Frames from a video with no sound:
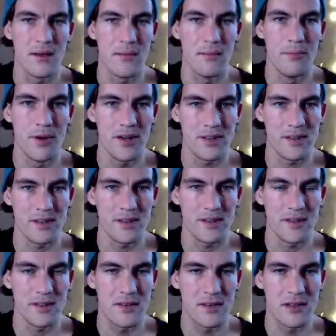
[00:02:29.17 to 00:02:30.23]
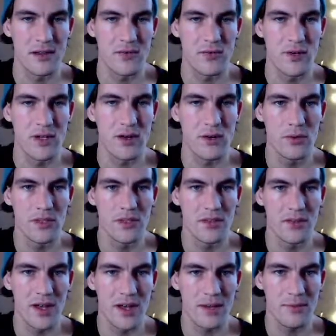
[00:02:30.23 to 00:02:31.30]
But if we go
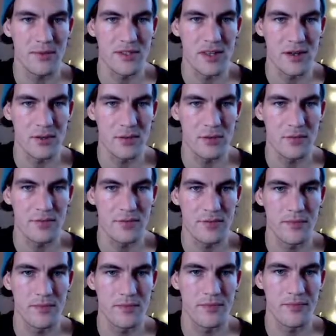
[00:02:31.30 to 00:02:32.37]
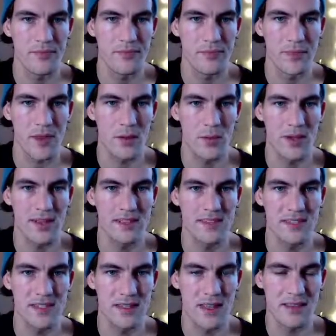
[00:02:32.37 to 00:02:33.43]
into app now, we can
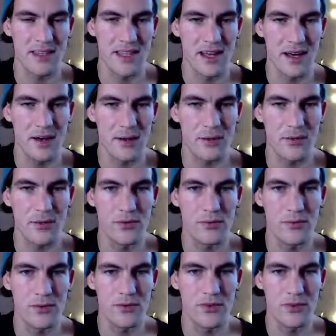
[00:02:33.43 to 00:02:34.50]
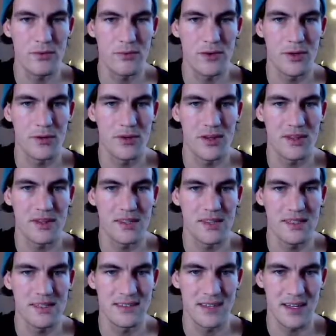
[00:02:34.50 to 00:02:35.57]
see that the outermost component
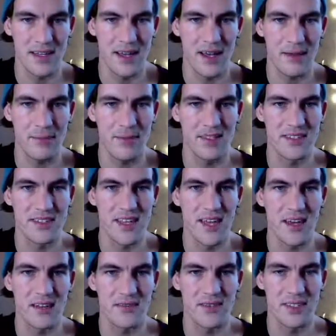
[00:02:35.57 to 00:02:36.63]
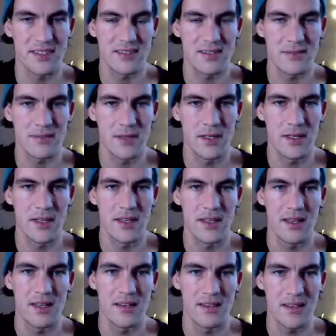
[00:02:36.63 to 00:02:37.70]
inside app is canvas.
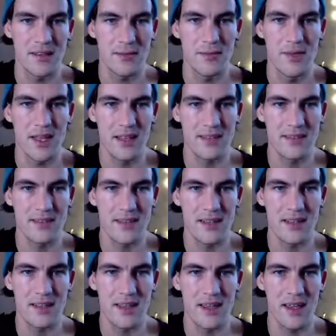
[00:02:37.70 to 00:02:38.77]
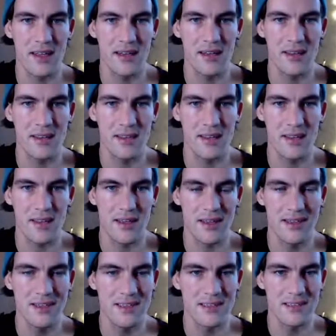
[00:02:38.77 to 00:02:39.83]
And that means that anything
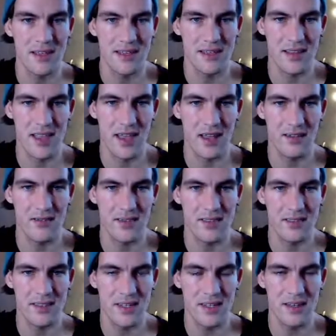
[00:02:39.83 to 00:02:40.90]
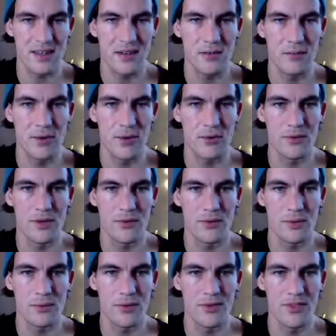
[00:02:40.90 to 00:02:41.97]
inside the canvas, any component we
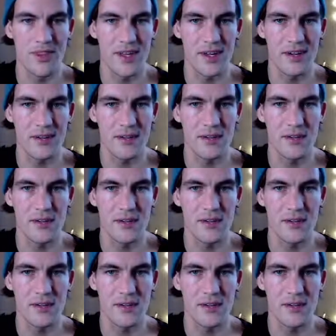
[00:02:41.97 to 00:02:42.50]
put there,